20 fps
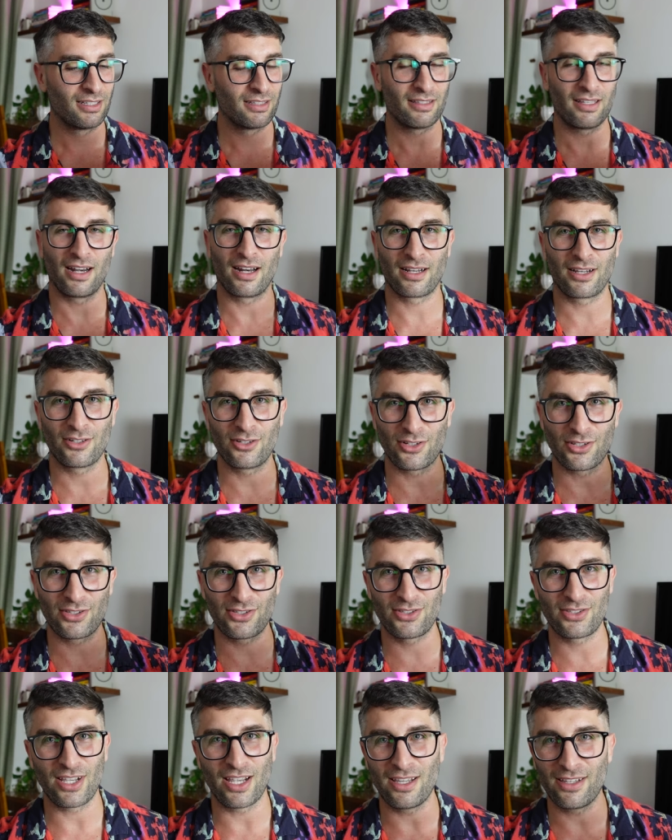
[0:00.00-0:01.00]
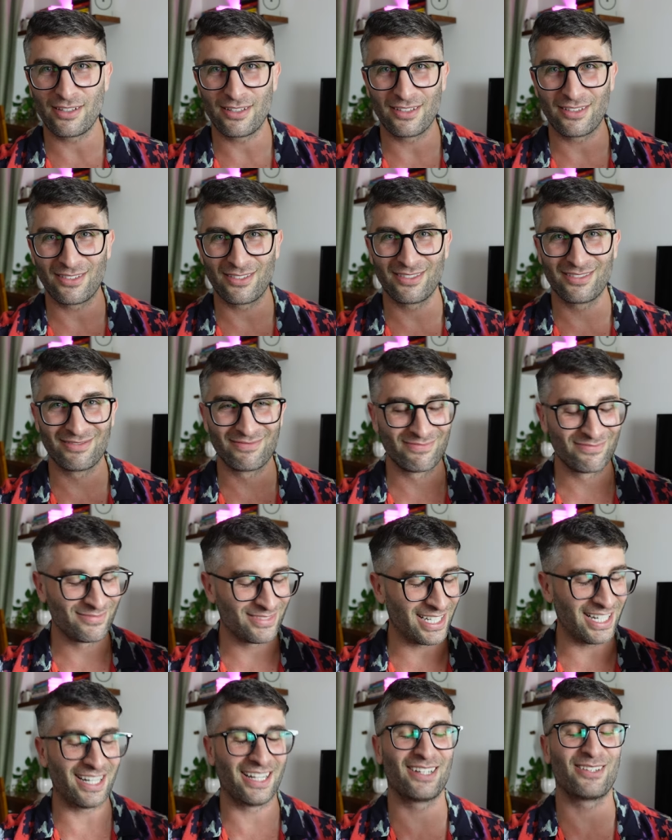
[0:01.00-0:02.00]
then I could just say
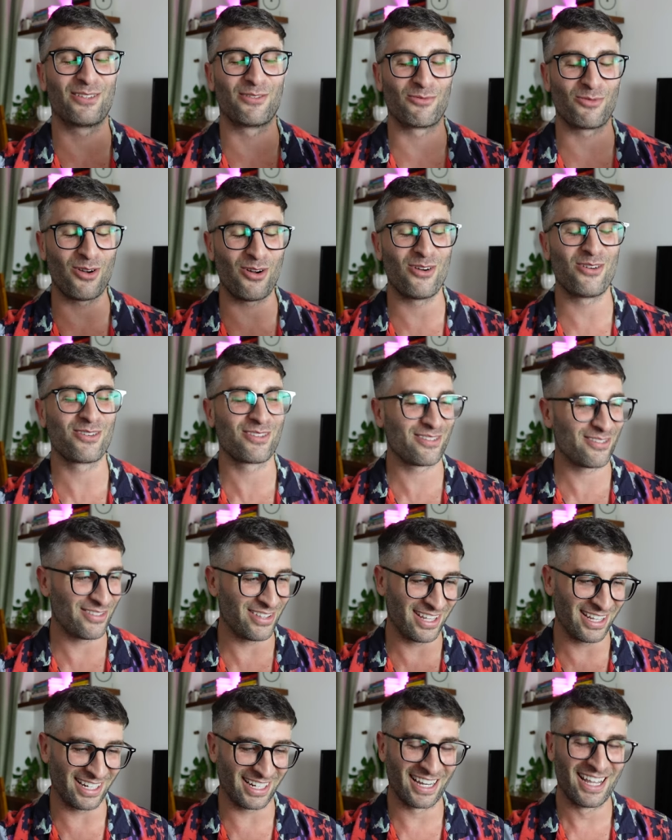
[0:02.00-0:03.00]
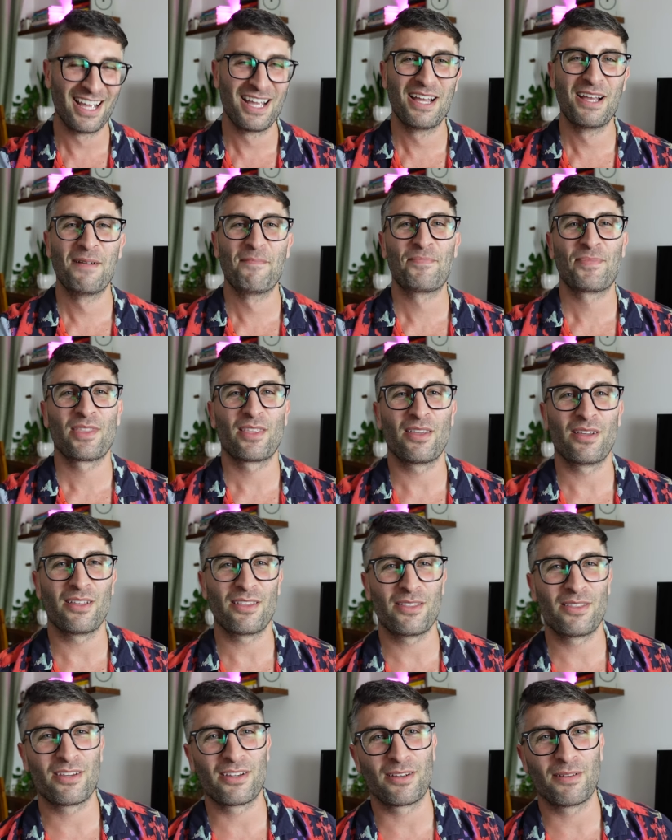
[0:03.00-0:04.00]
ah, the wrong thing the
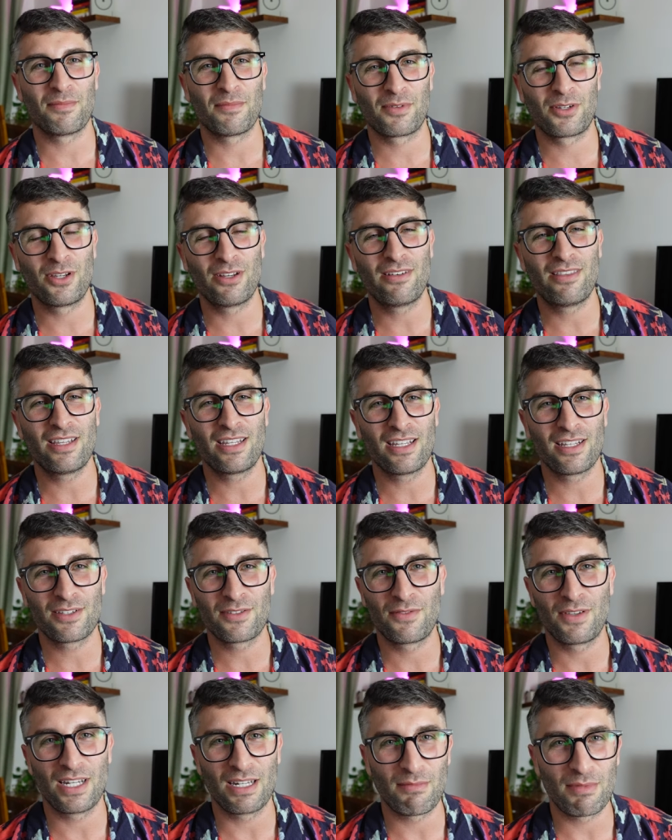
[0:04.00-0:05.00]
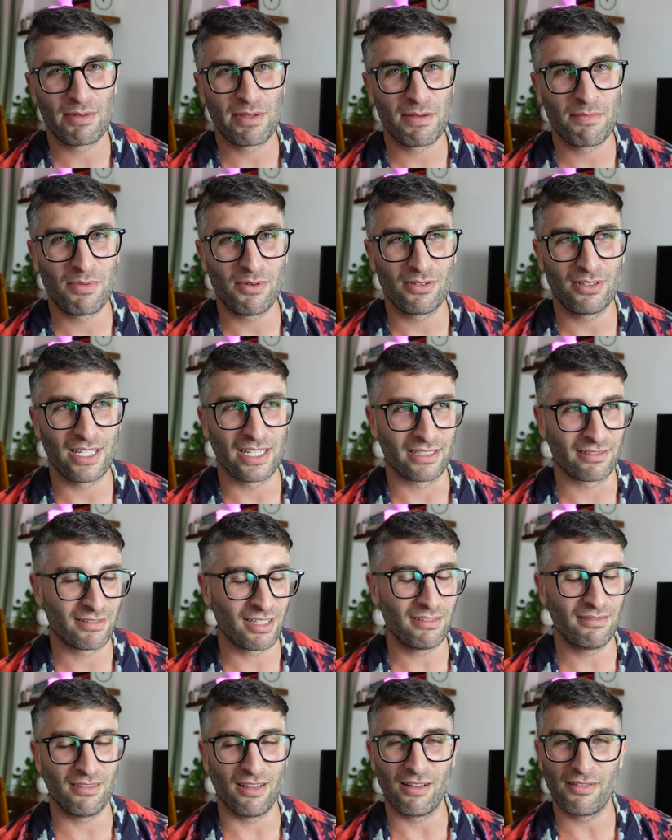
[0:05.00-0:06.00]
the good thing is Vietnamese people like
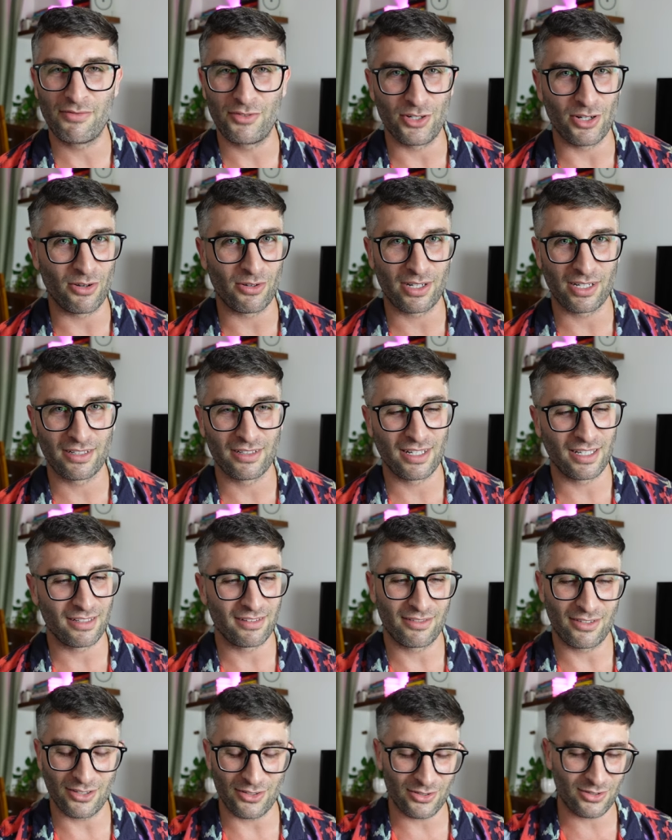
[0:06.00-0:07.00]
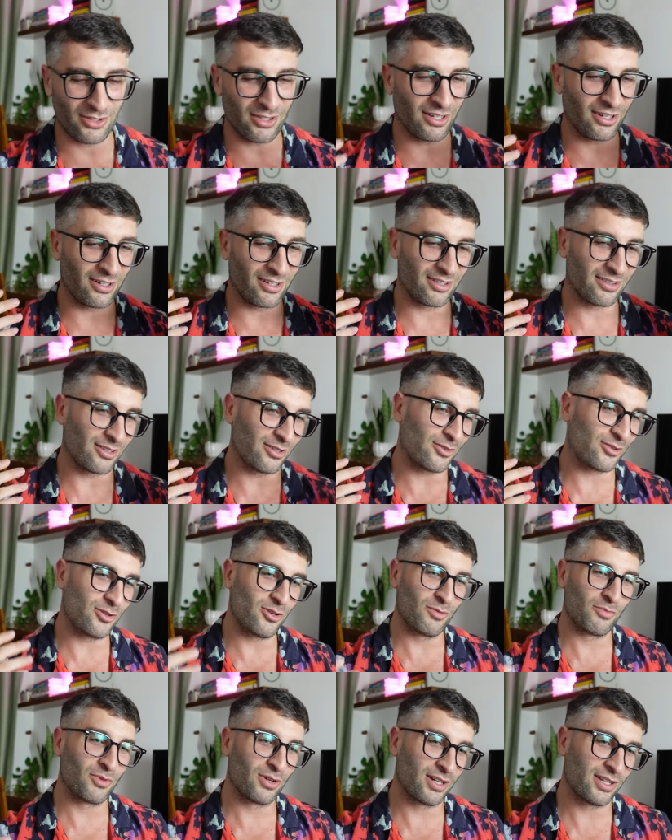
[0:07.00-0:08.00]
they love joking. They just they're they're
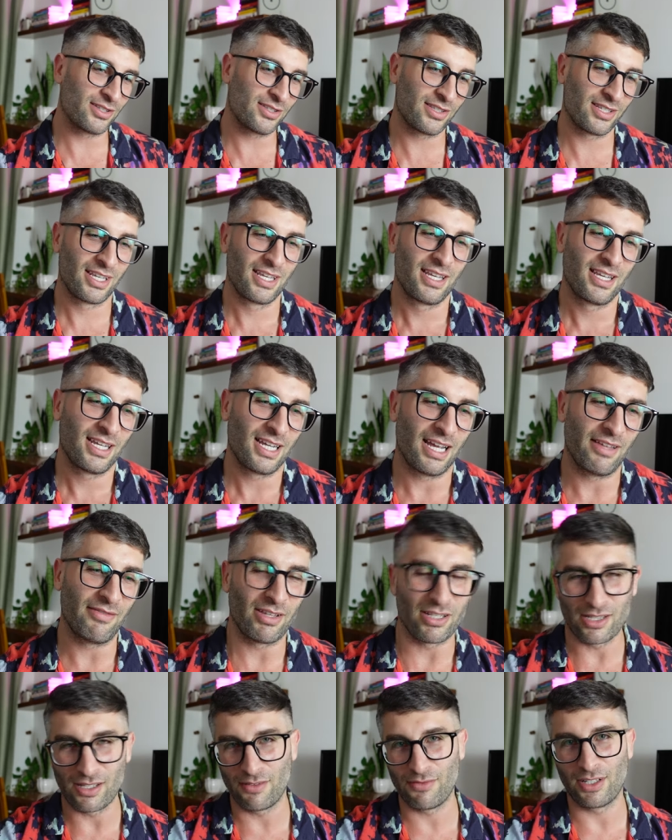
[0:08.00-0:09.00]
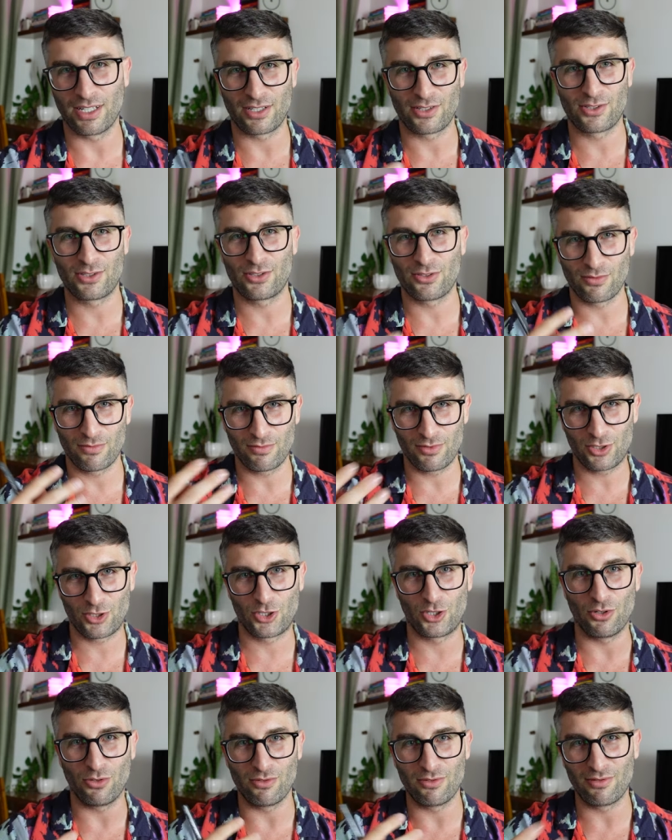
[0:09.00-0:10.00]
humorous and they love like sh
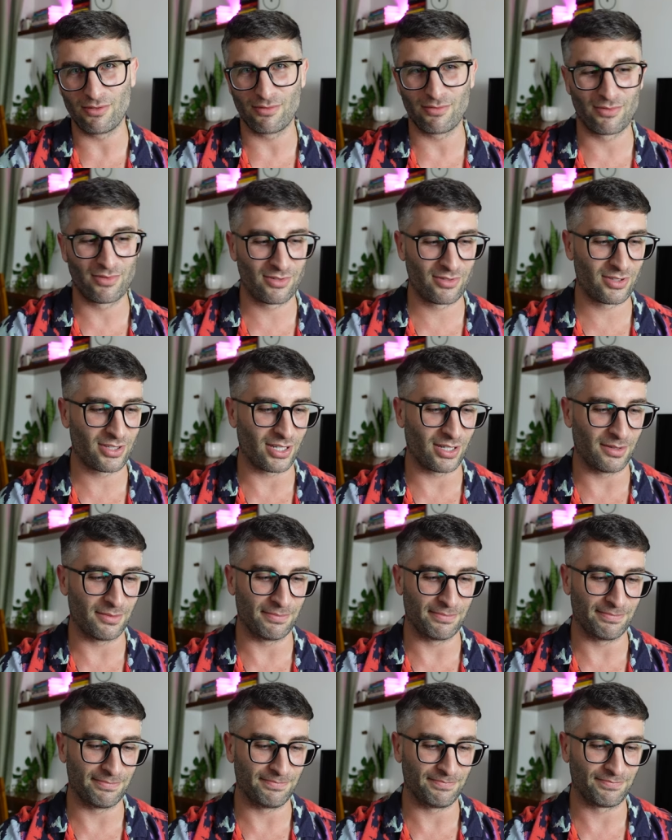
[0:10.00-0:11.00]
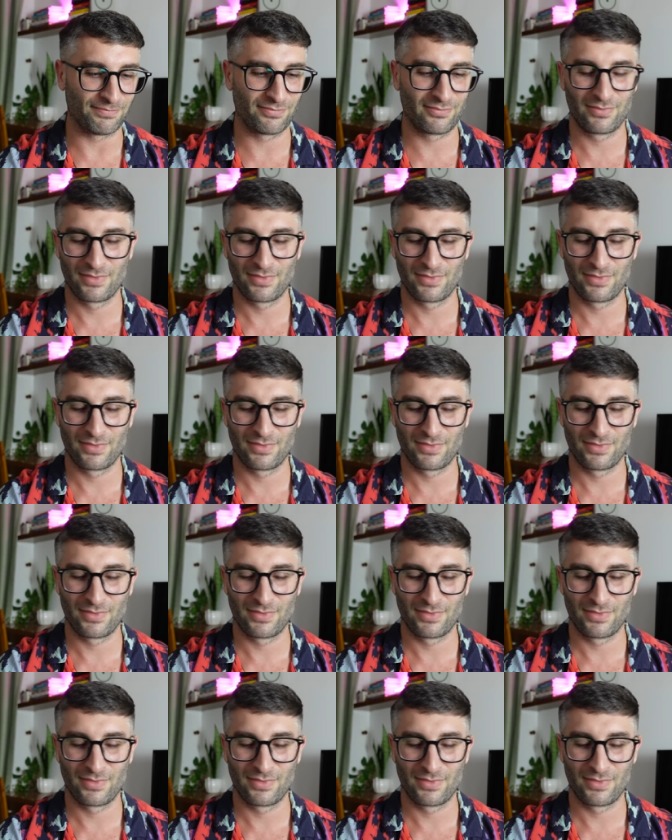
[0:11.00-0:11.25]
shooting some,